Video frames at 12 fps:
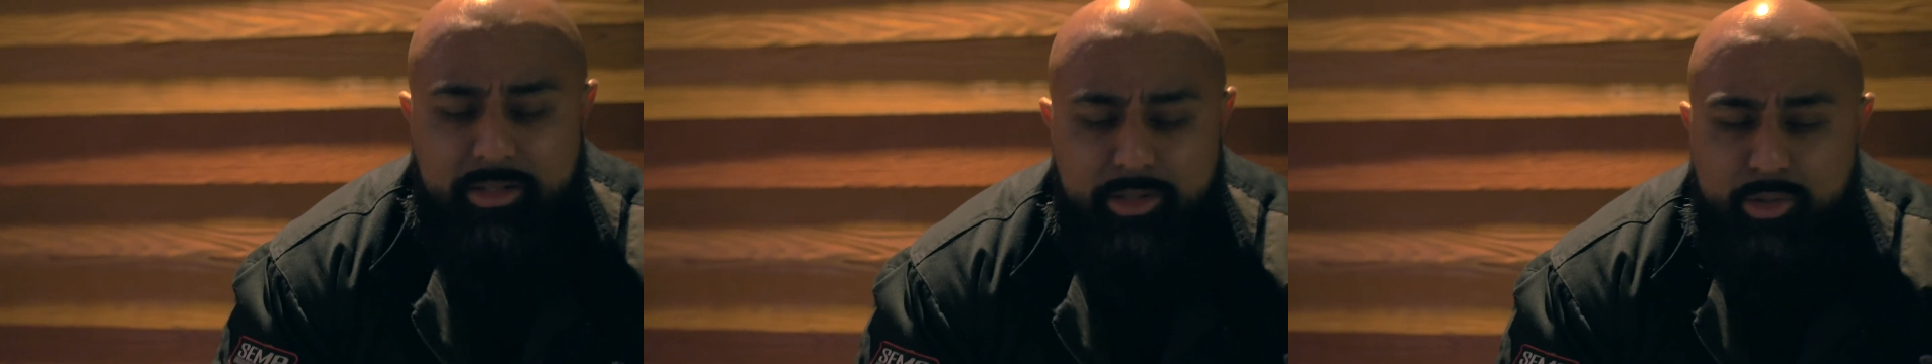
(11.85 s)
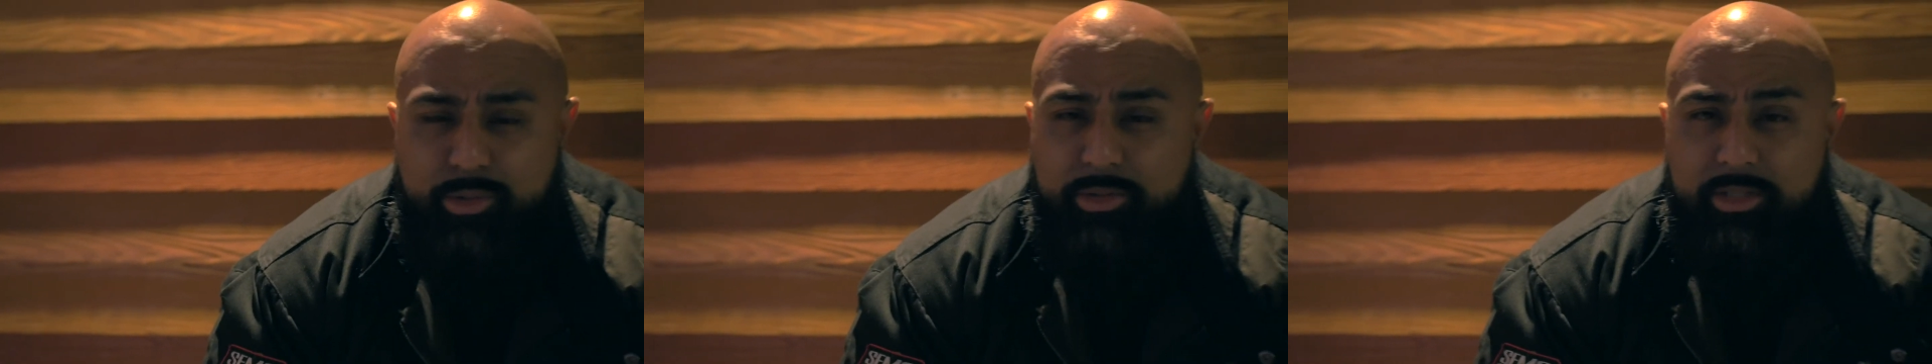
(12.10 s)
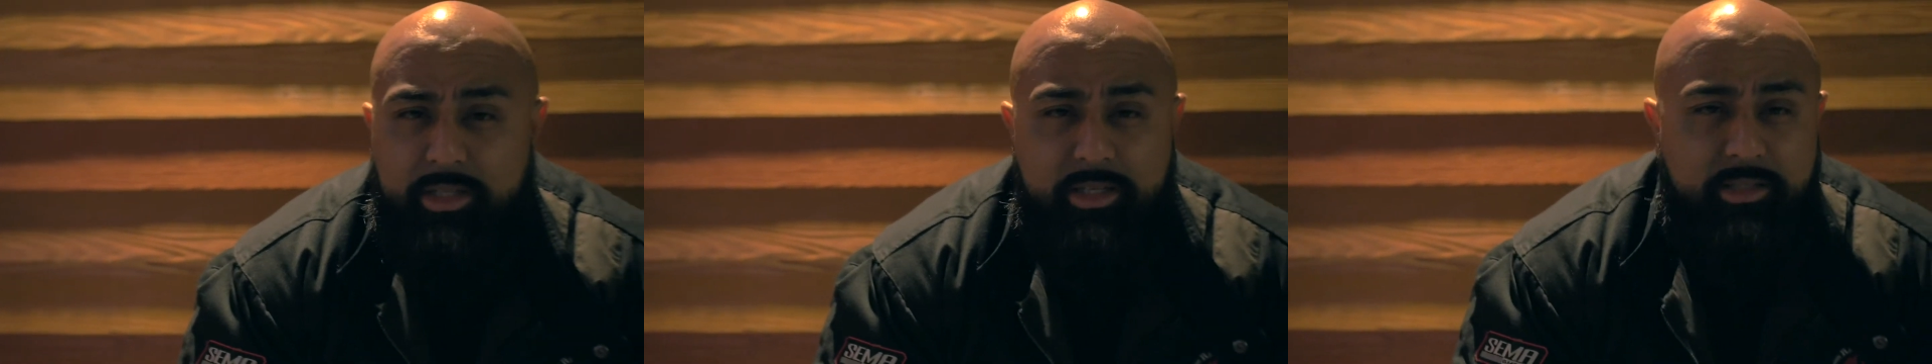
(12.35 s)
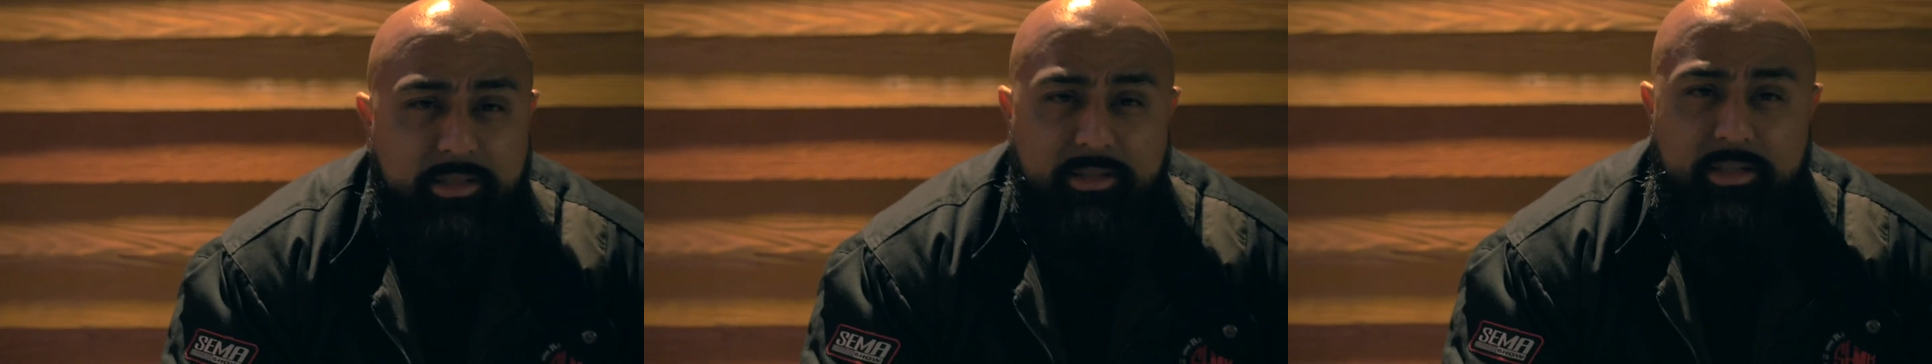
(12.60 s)

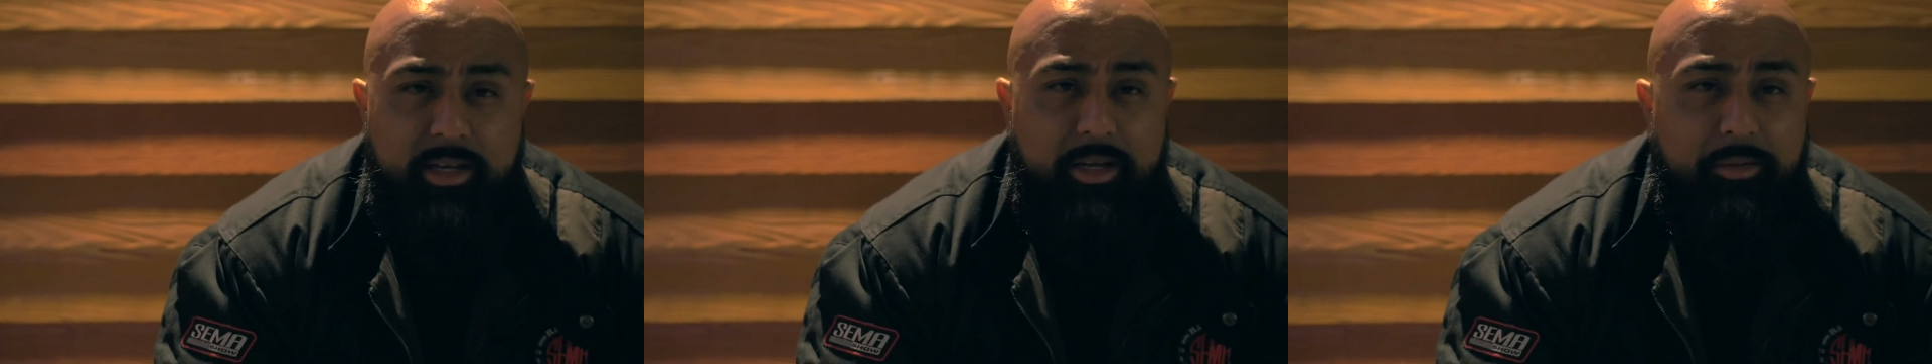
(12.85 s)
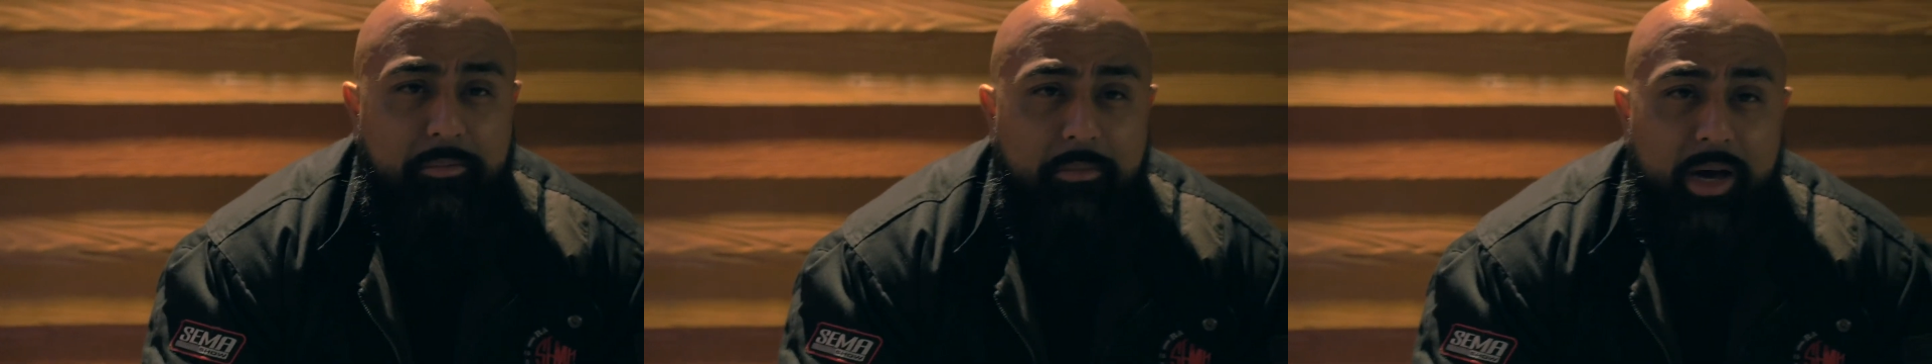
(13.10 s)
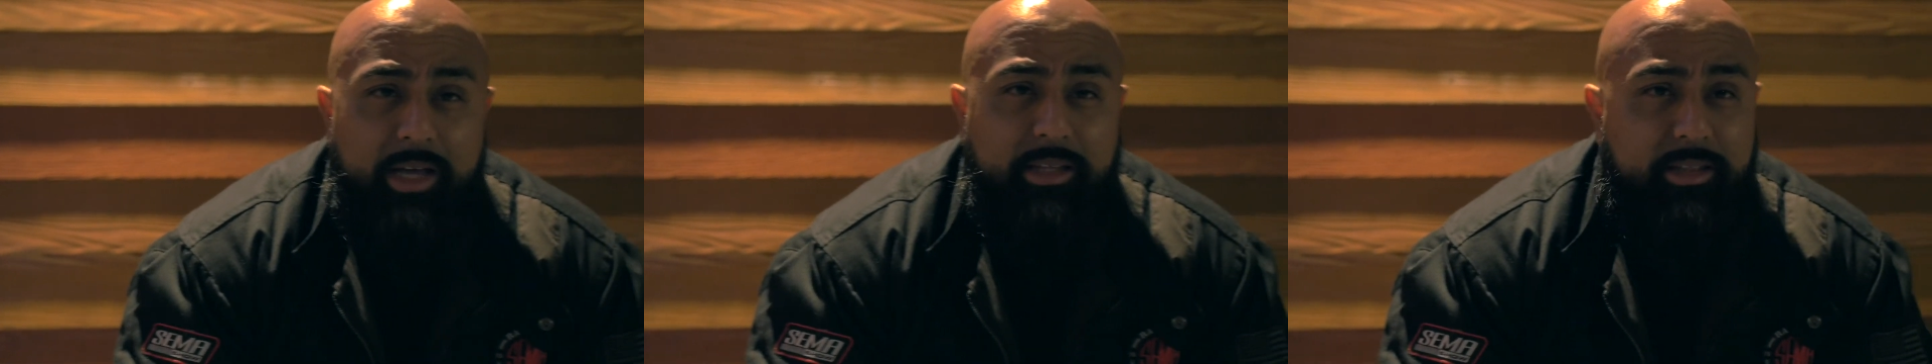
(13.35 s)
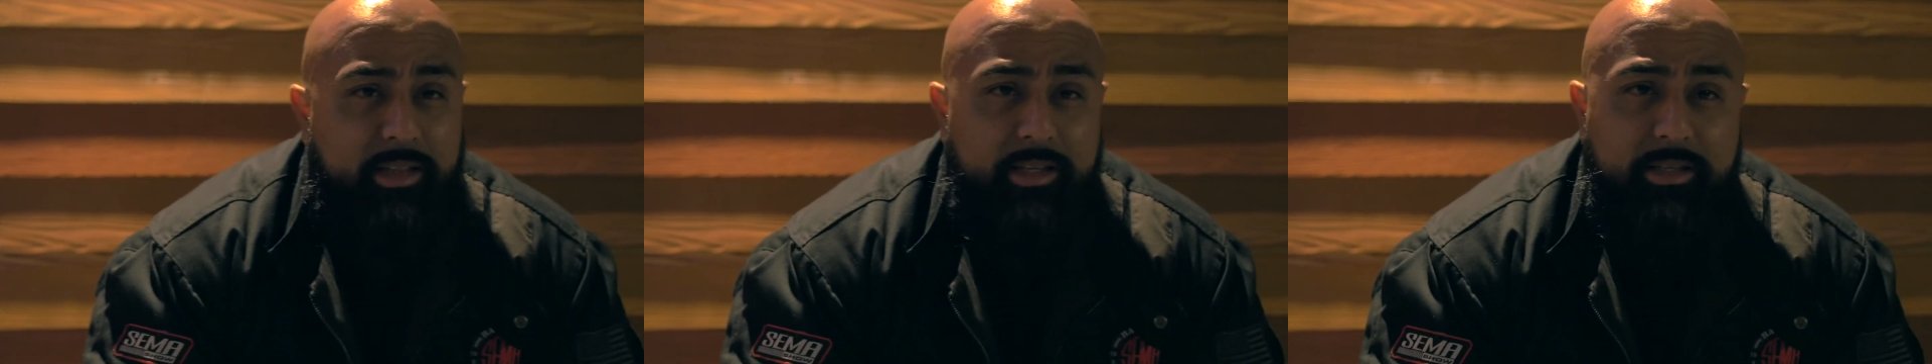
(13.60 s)
Useless,
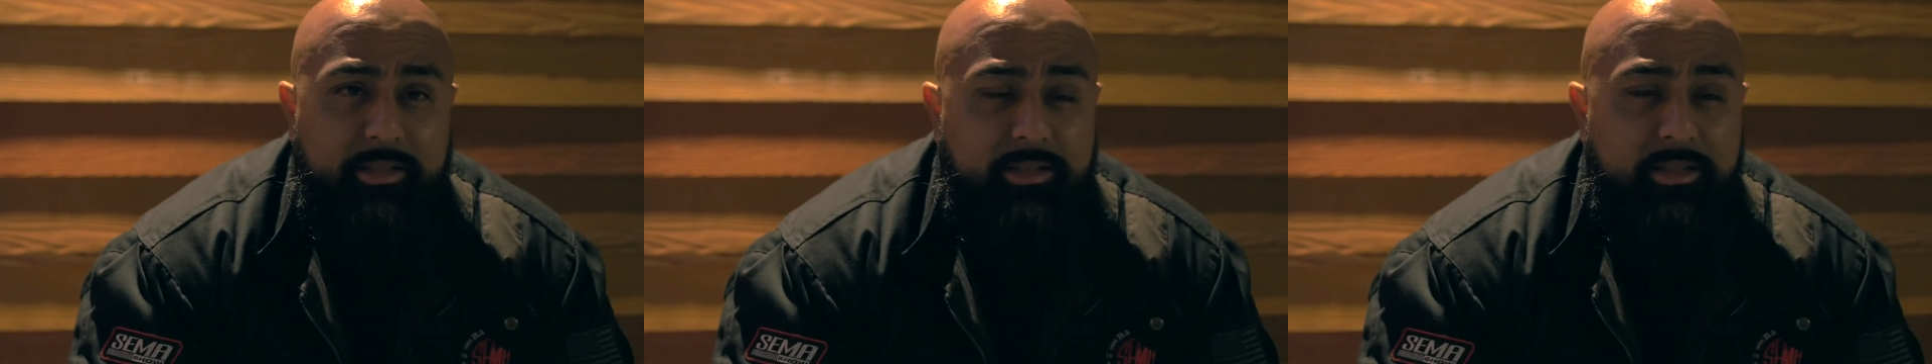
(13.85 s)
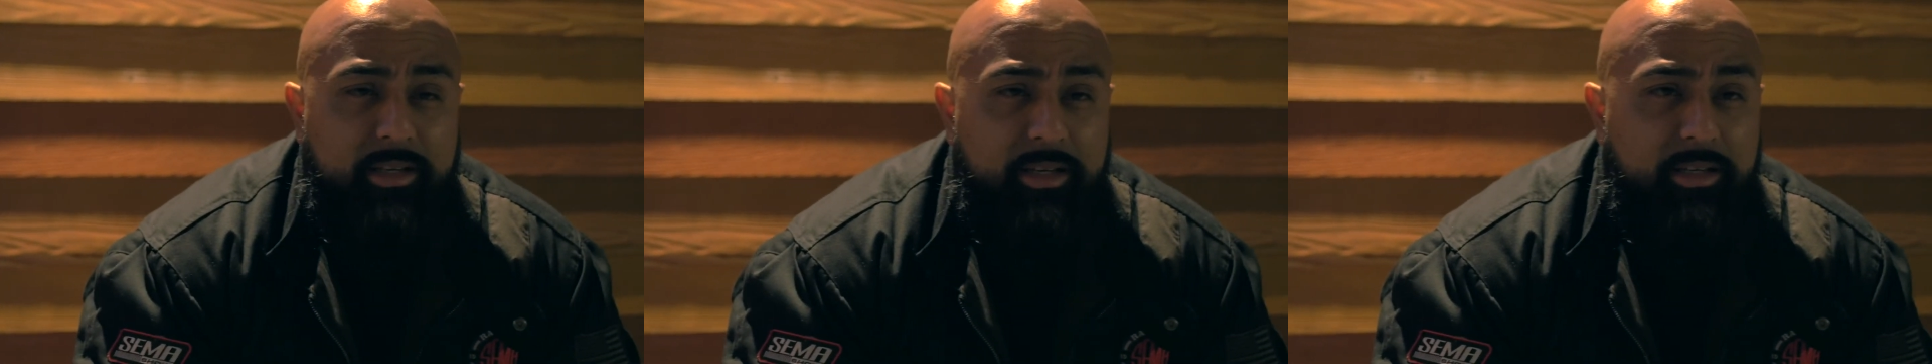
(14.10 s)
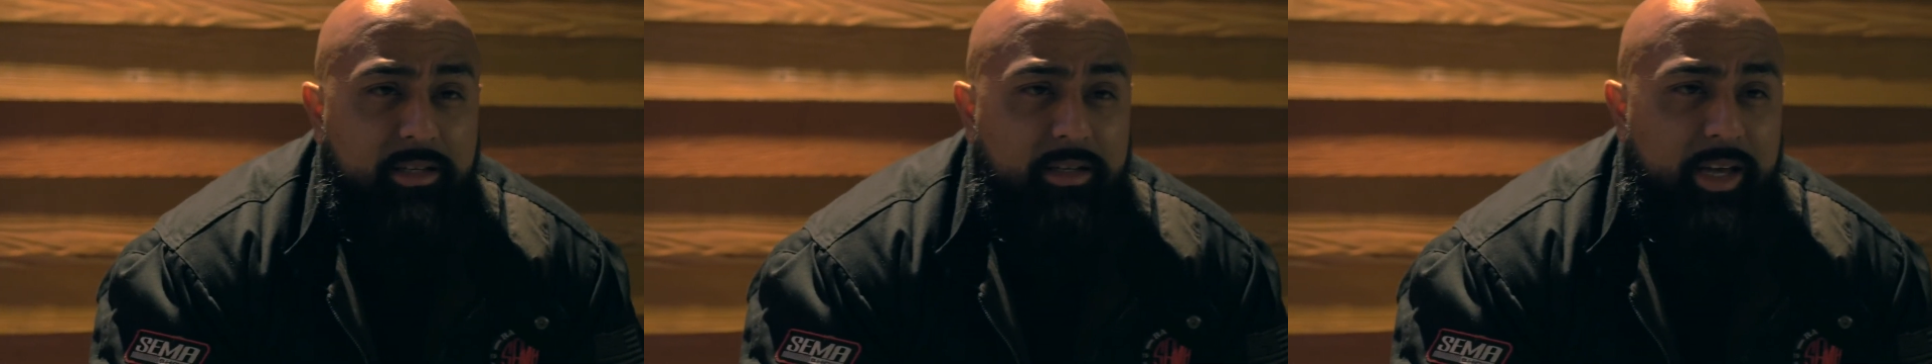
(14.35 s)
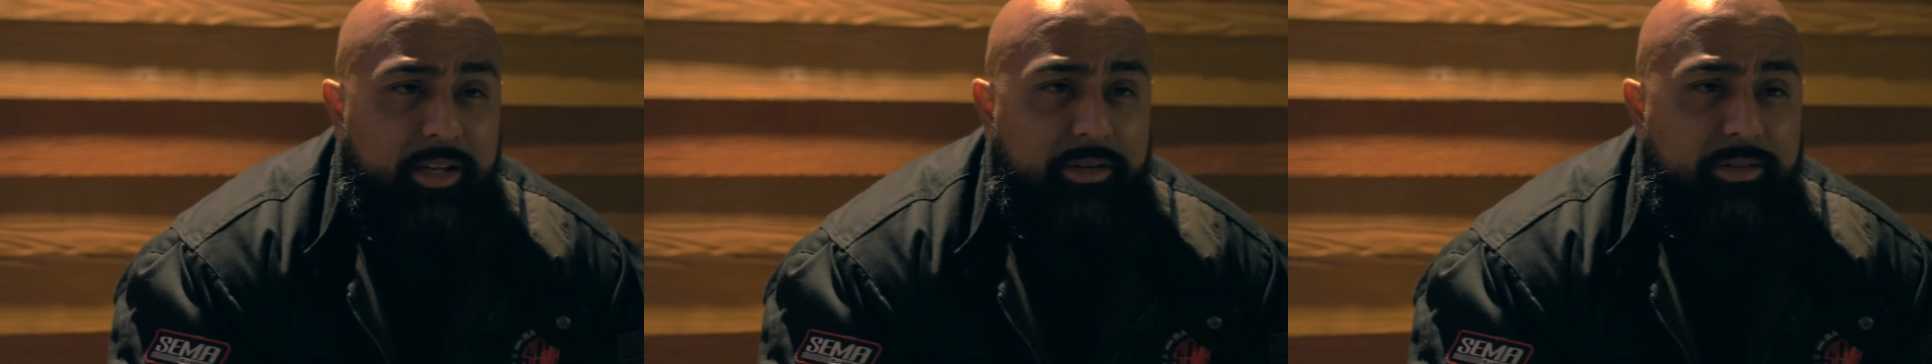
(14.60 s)
mindless
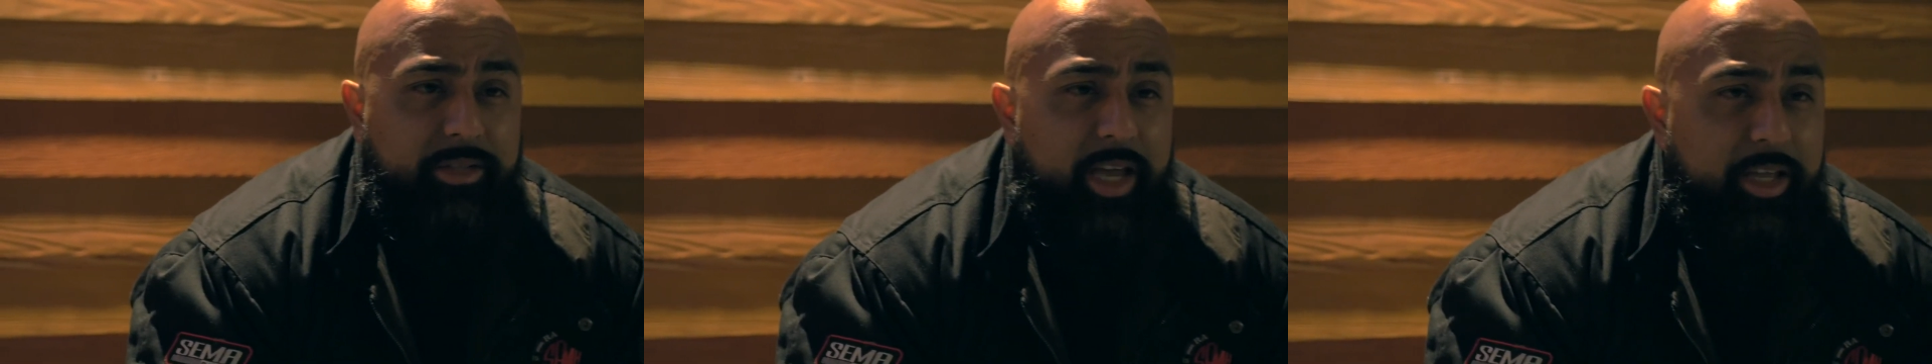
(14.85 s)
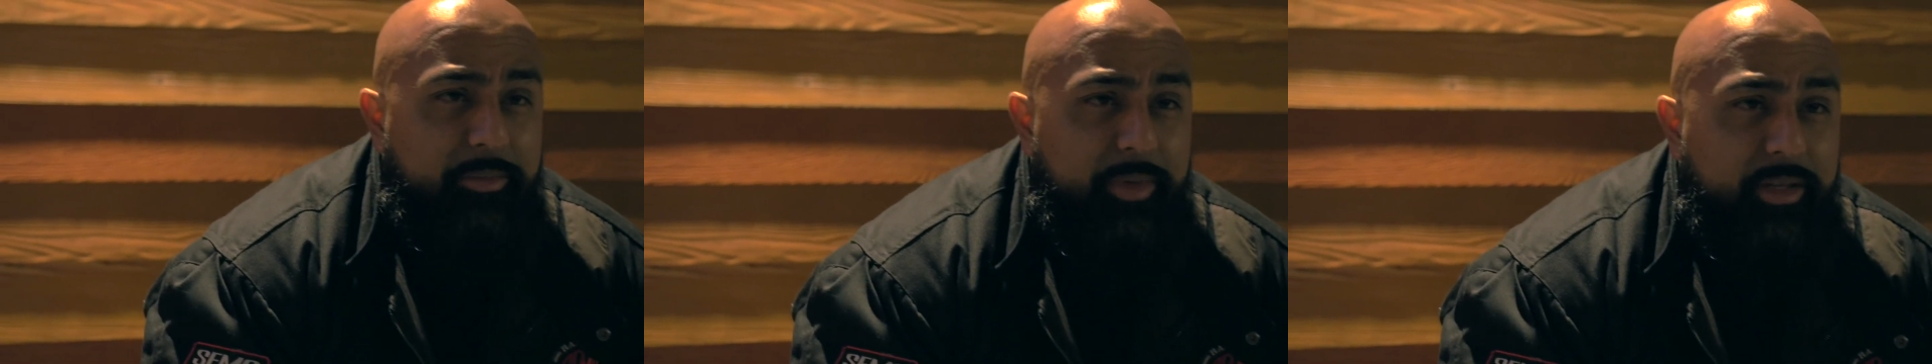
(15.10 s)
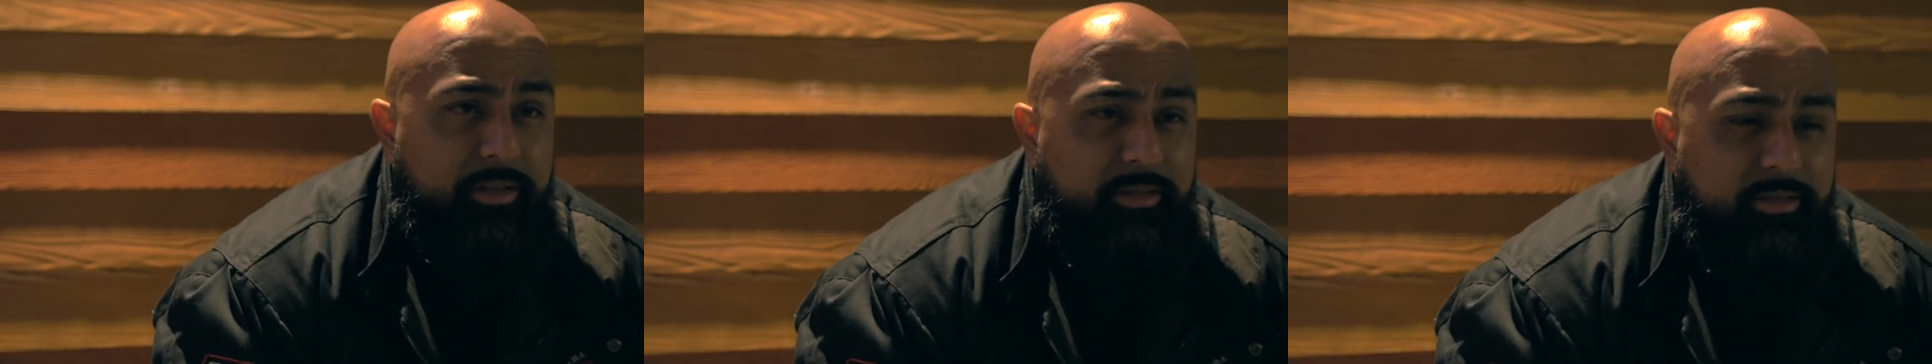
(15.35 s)
entertainment.